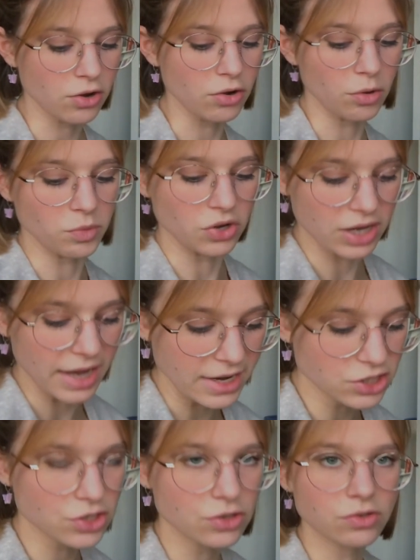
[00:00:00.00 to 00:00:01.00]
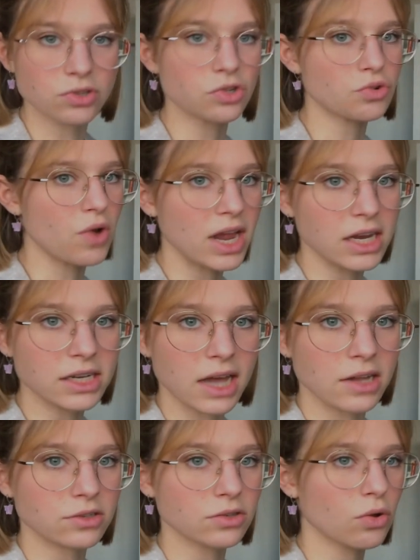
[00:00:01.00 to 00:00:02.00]
communication, trade
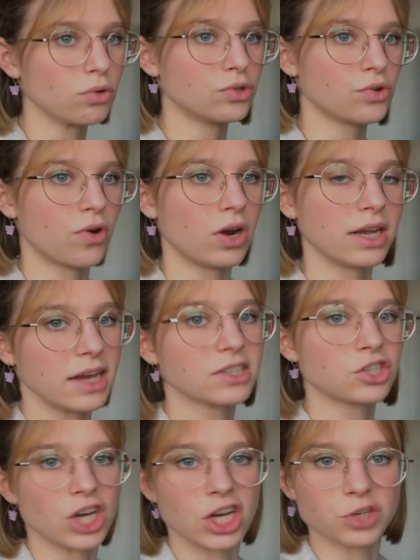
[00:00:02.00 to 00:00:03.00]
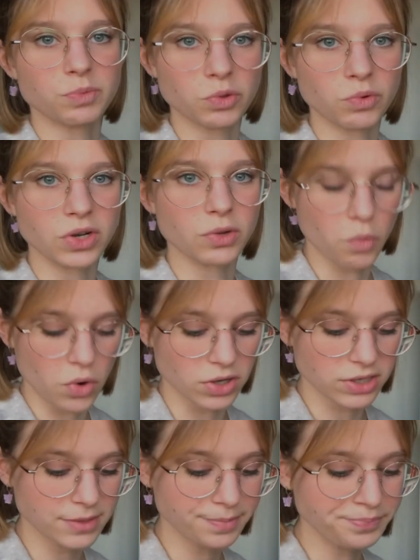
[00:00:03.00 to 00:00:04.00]
and cultural exchange between the
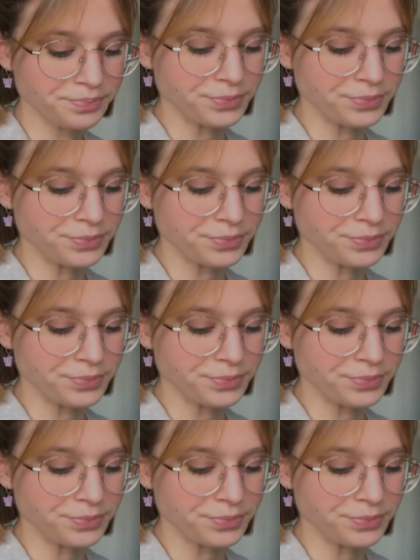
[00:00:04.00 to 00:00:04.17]
worlds.